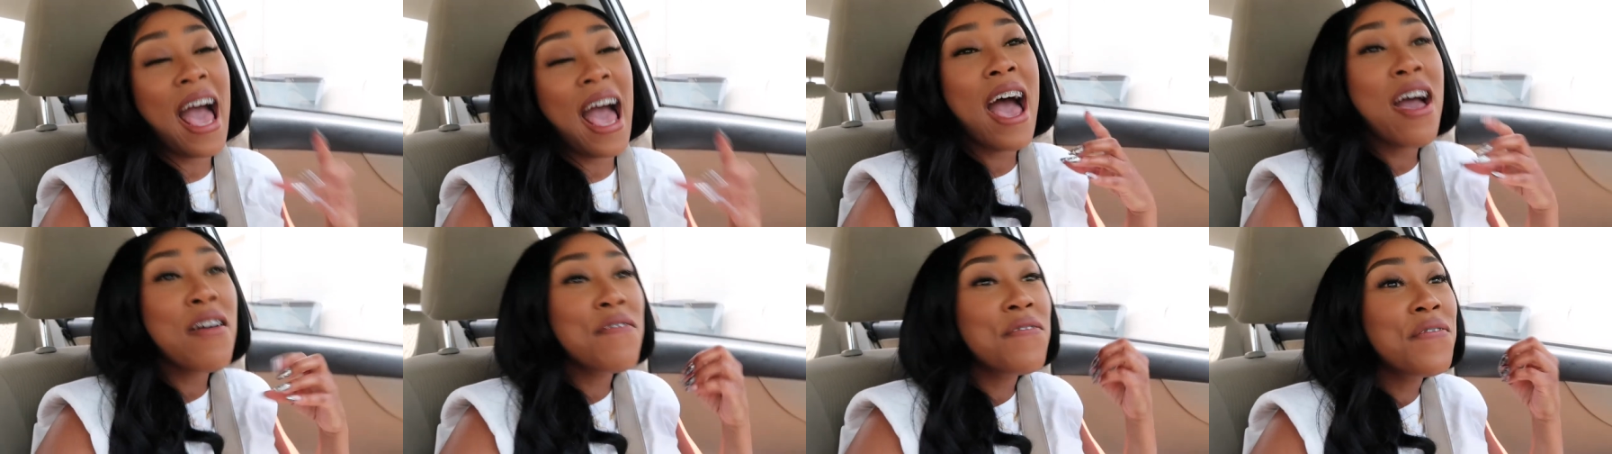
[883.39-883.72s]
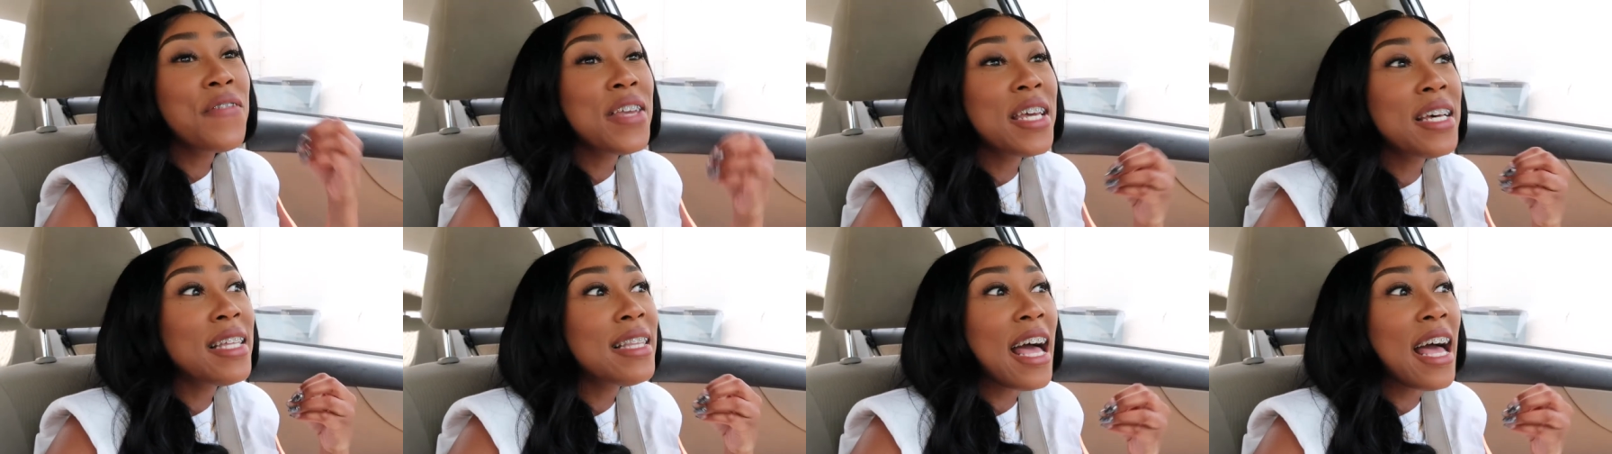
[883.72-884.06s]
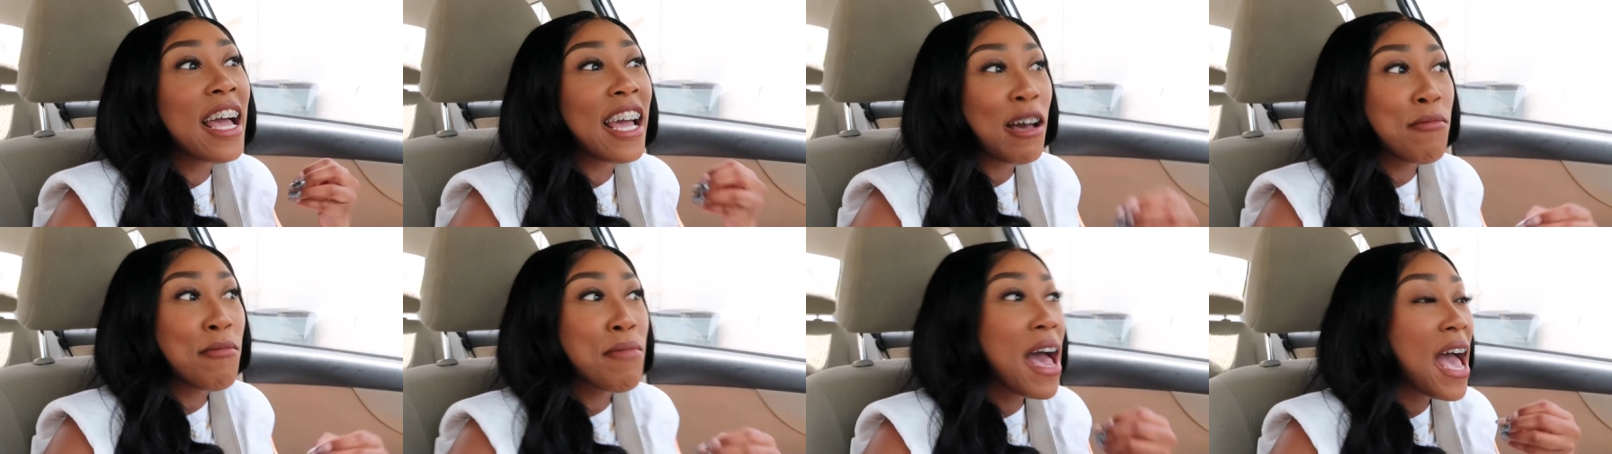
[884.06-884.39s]
I feel
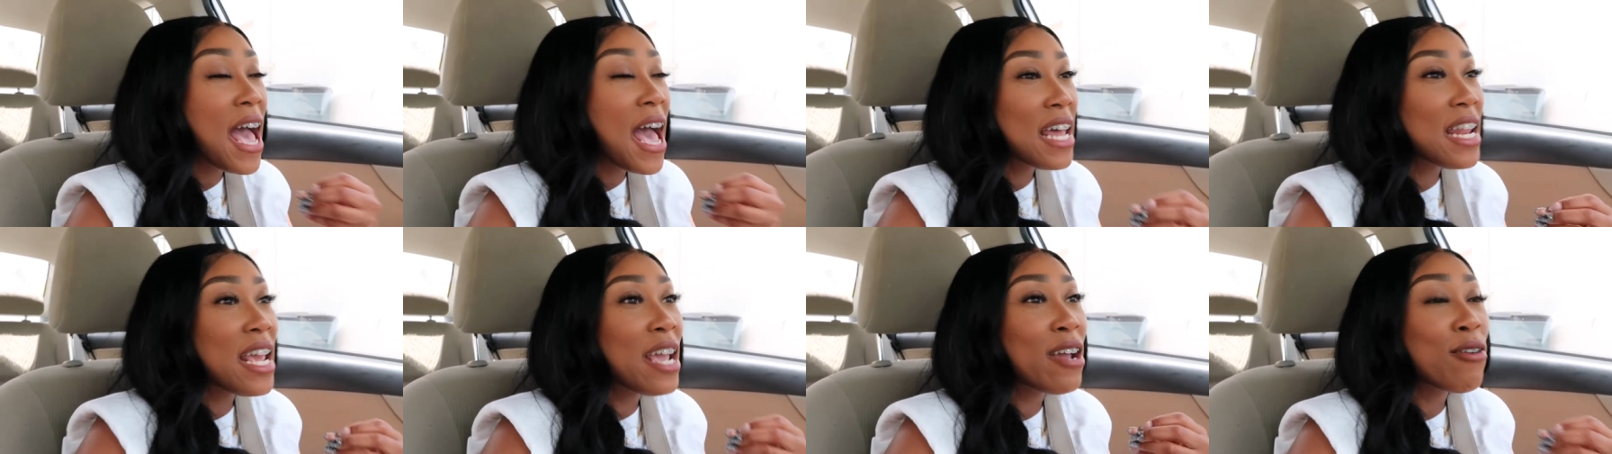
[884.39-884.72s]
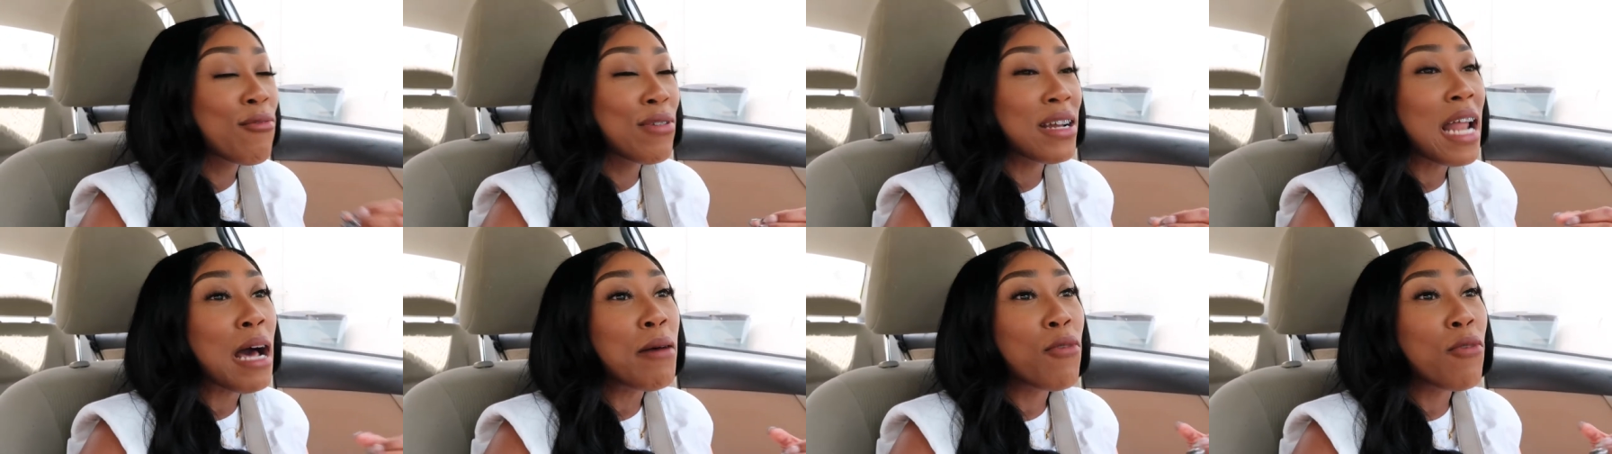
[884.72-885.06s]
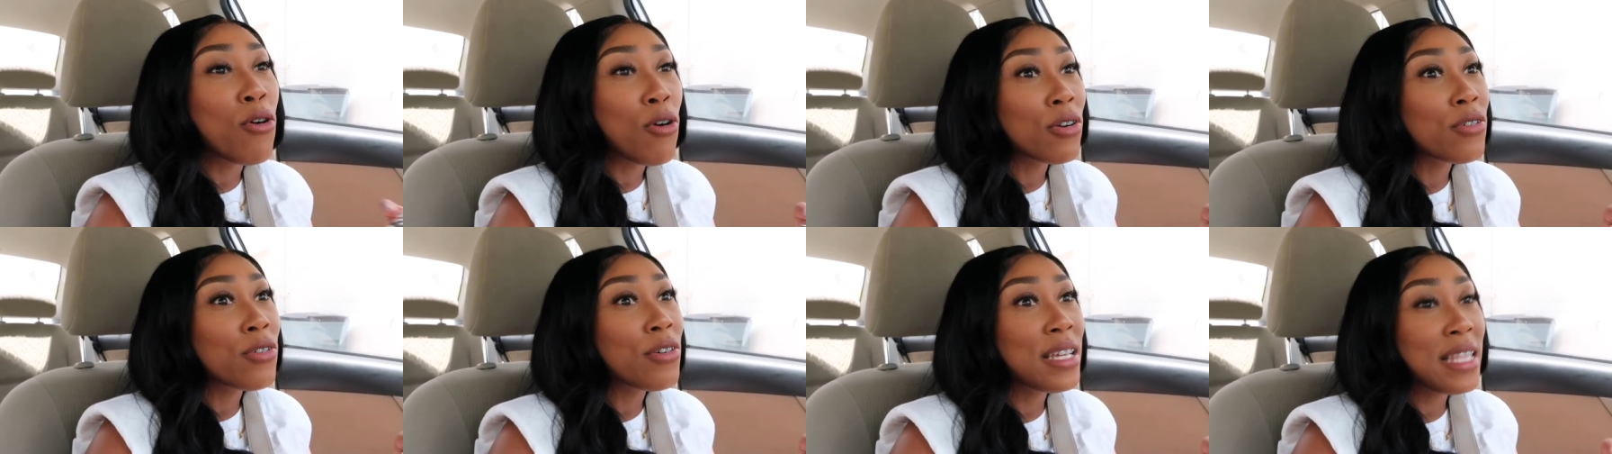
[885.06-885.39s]
like I'm a headache when I'm
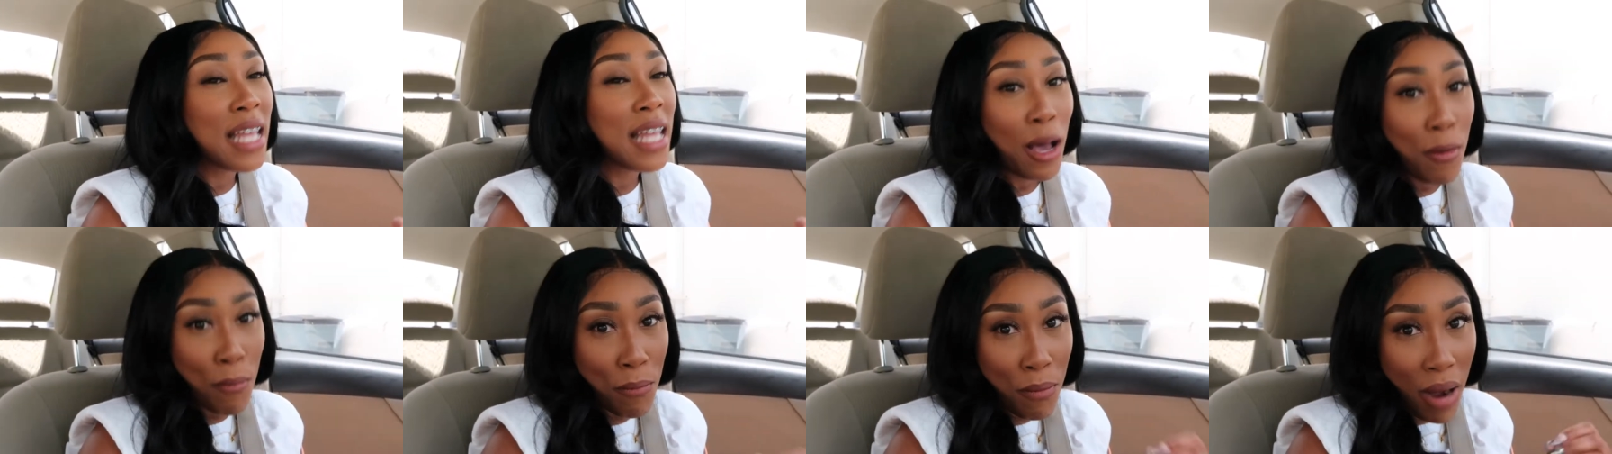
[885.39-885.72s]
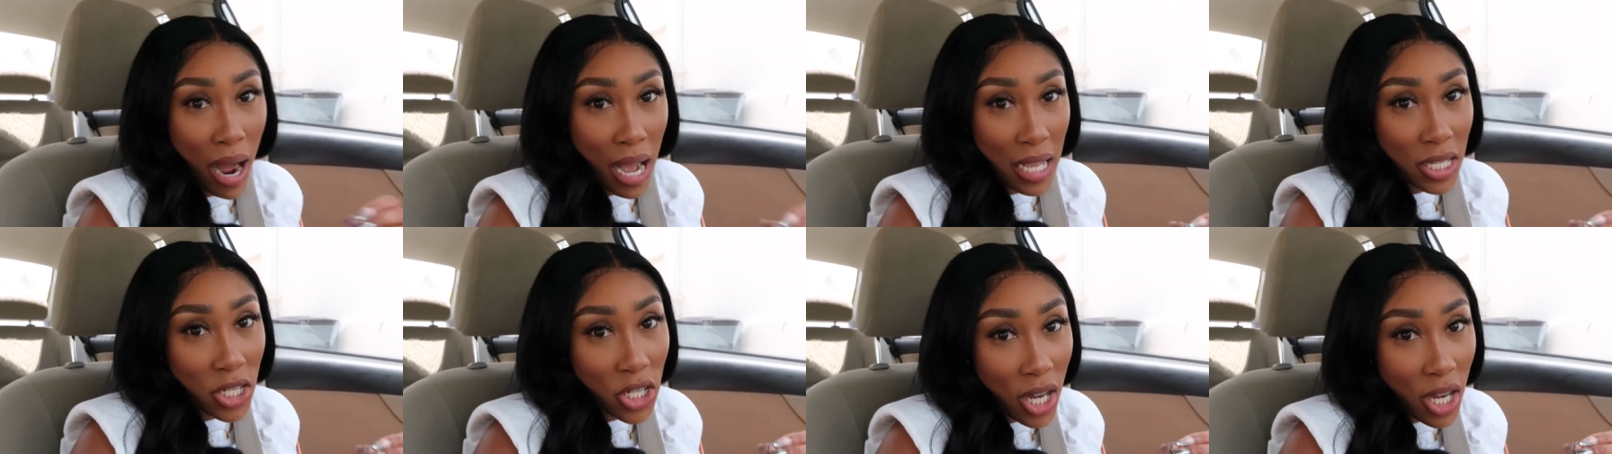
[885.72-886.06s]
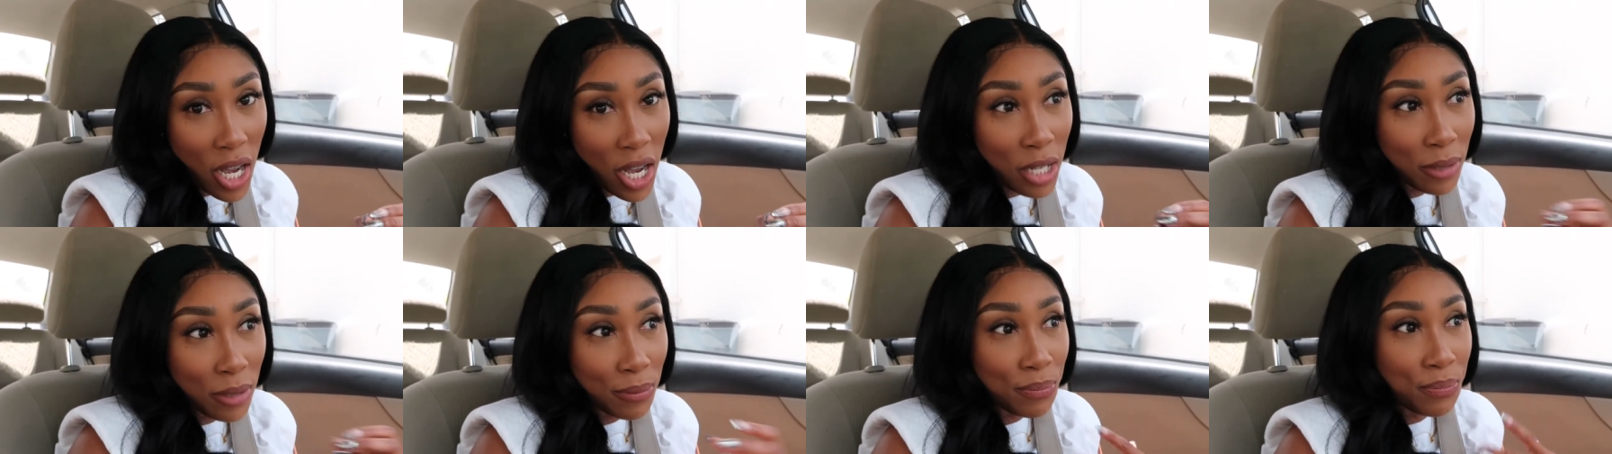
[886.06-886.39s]
ordering that
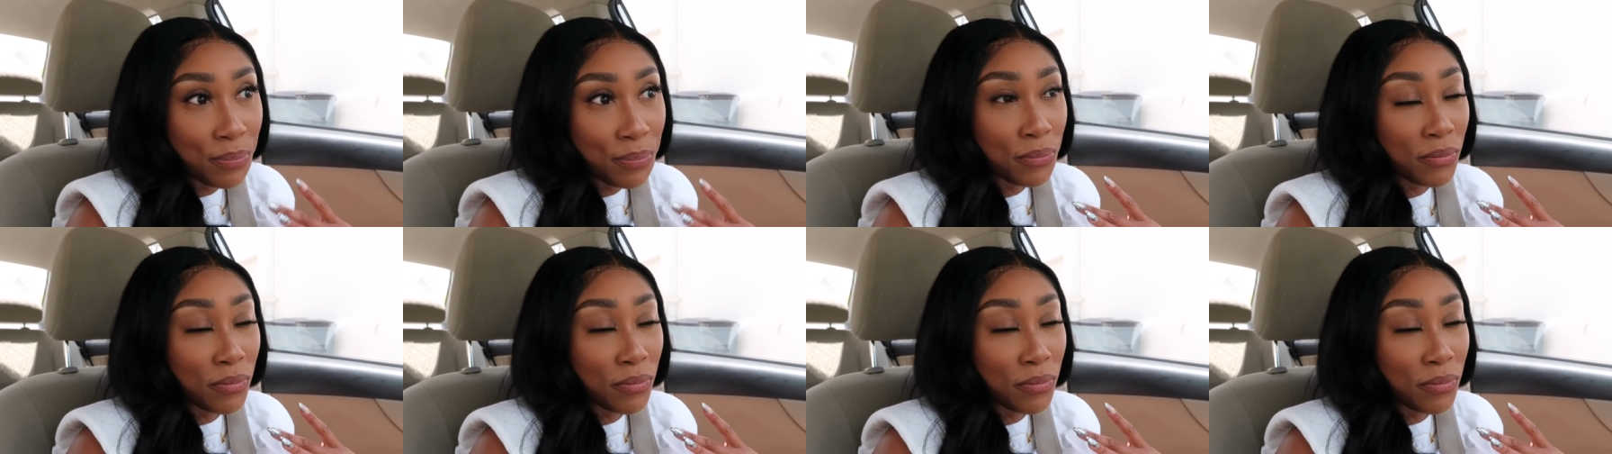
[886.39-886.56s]
matcha.